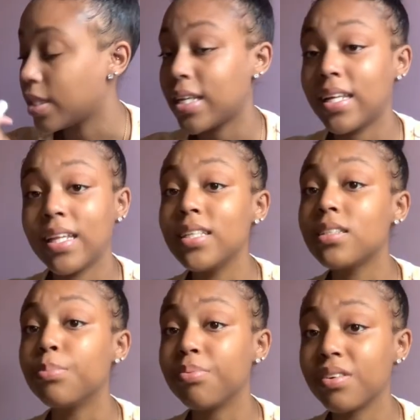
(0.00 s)
And I like to
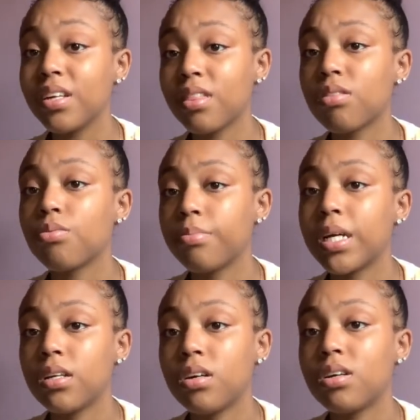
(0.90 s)
breathe through my
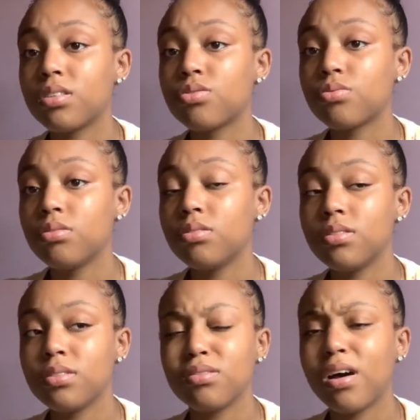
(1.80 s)

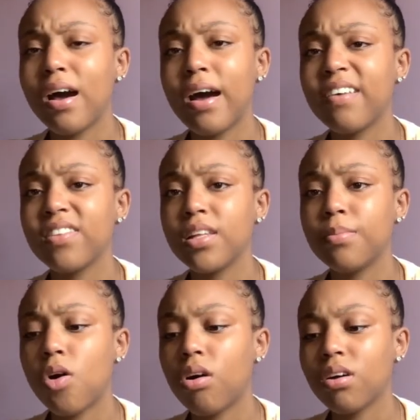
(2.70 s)
nostrils, not have them
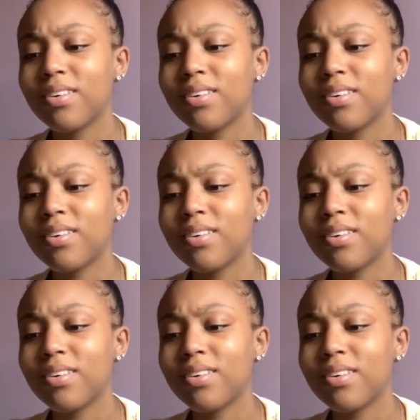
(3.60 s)
all